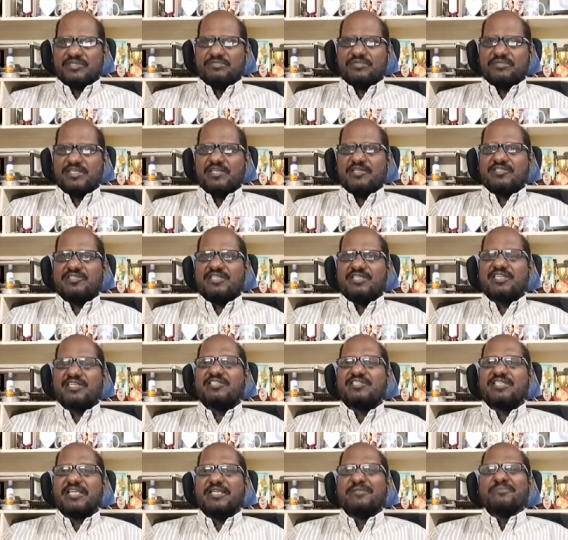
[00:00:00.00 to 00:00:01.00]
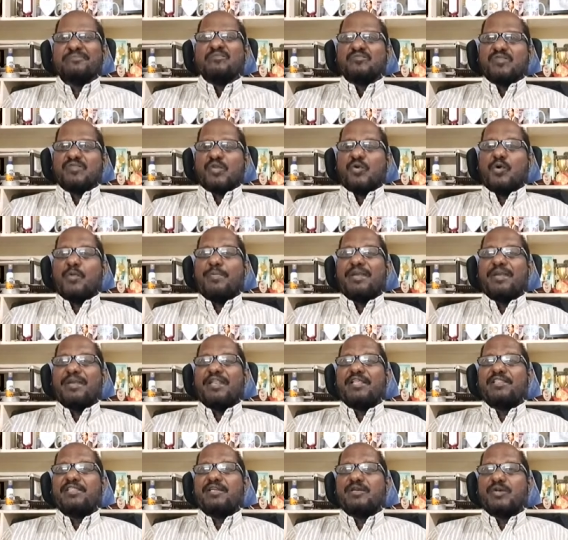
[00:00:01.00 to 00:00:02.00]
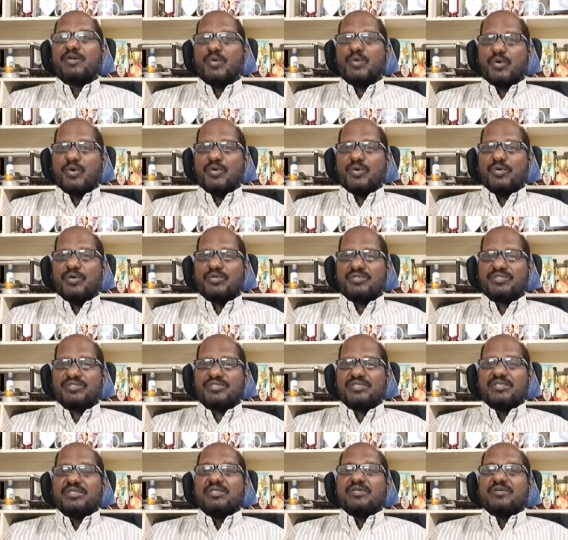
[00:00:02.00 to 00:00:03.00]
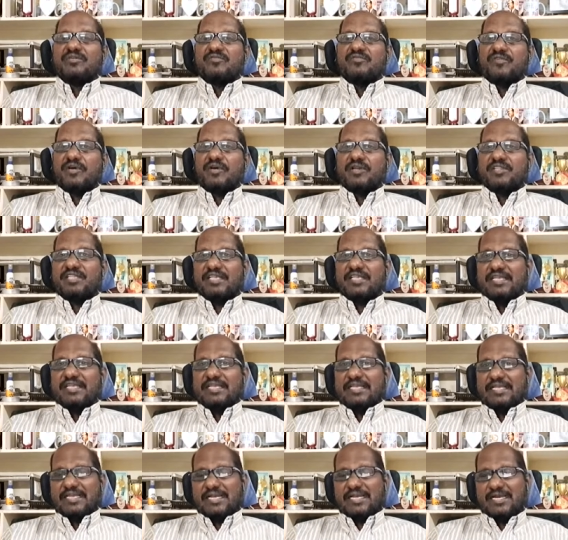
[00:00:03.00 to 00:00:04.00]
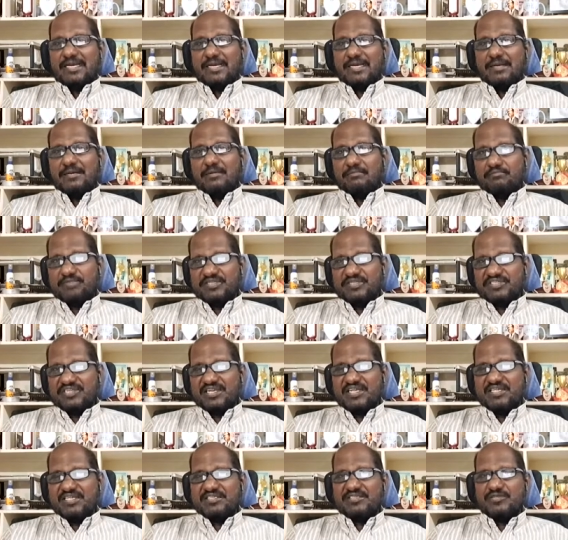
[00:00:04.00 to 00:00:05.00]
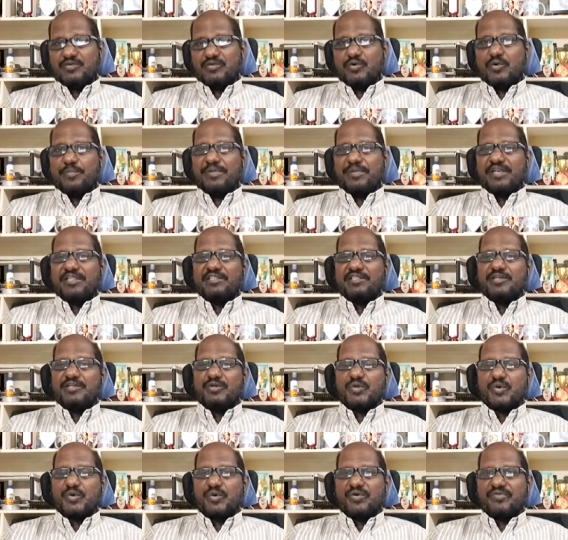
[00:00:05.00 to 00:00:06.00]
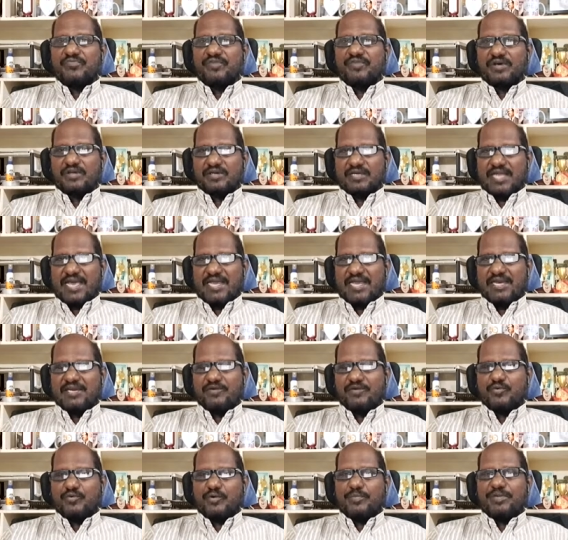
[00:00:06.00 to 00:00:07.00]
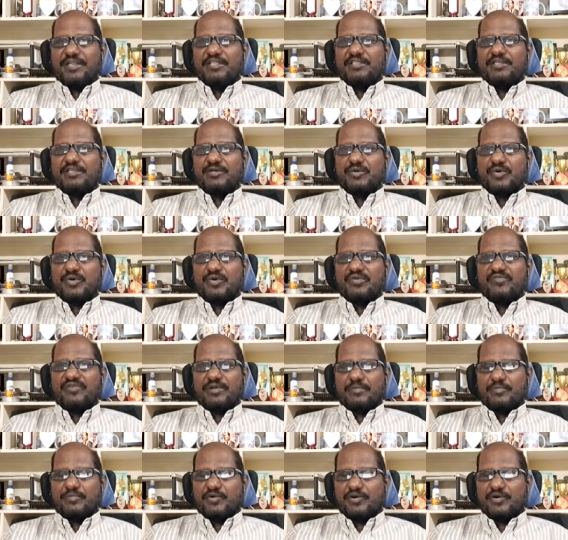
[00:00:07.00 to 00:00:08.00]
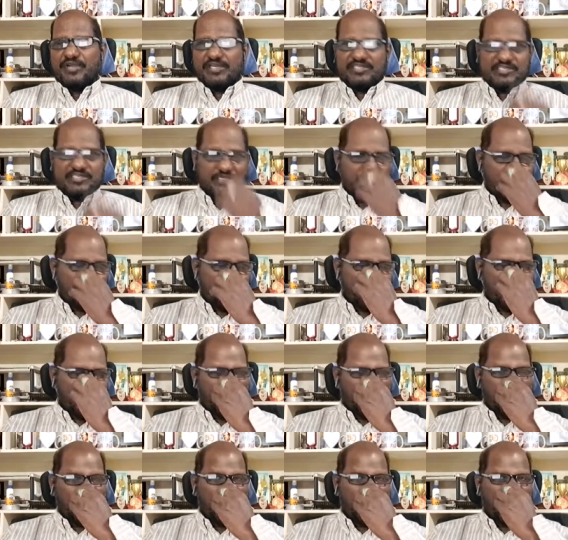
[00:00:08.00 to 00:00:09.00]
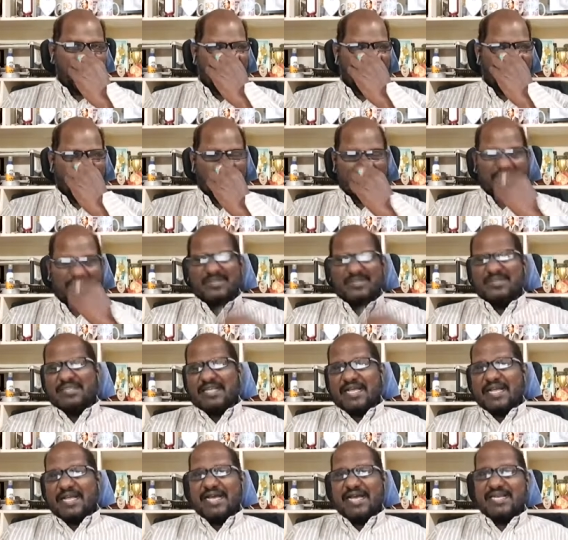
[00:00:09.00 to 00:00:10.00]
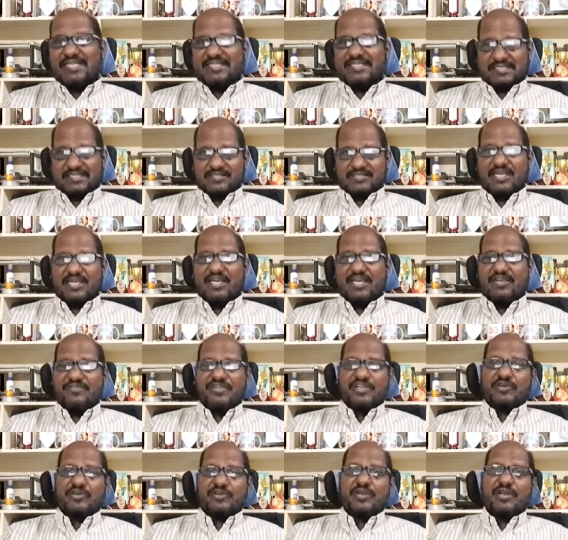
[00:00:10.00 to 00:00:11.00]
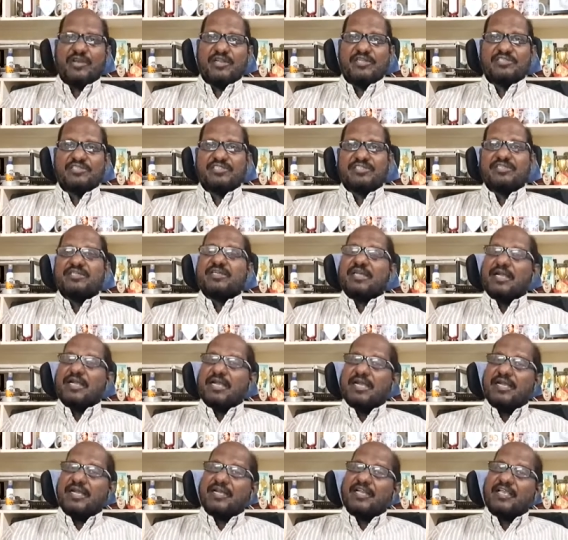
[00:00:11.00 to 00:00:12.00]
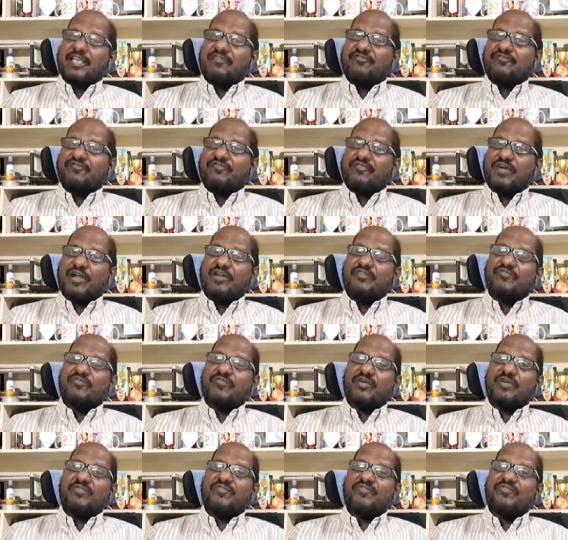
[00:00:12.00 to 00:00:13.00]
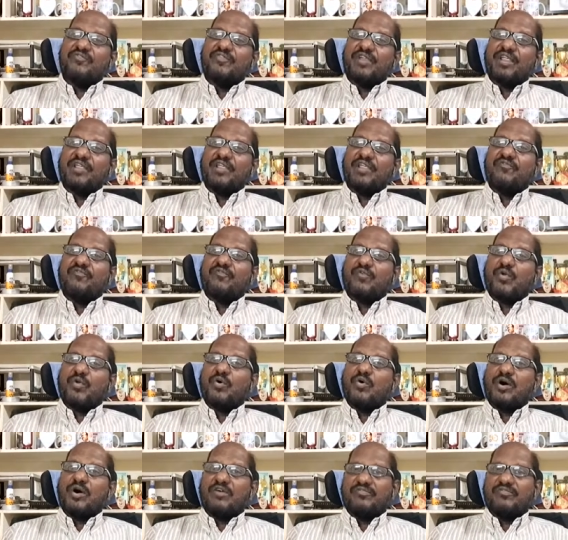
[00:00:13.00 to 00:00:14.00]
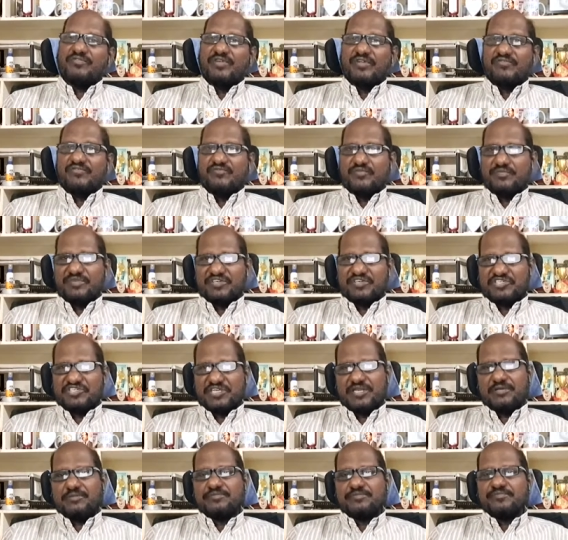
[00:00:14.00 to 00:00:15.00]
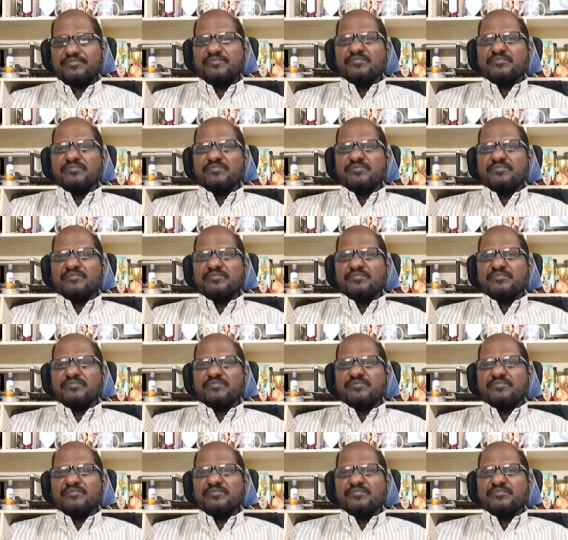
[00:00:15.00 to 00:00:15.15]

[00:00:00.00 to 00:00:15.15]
because that is the opening the doors for the business, opening the door for talent, opening the door for production, opening the door for anything, scientific knowledge, and for free flow of information.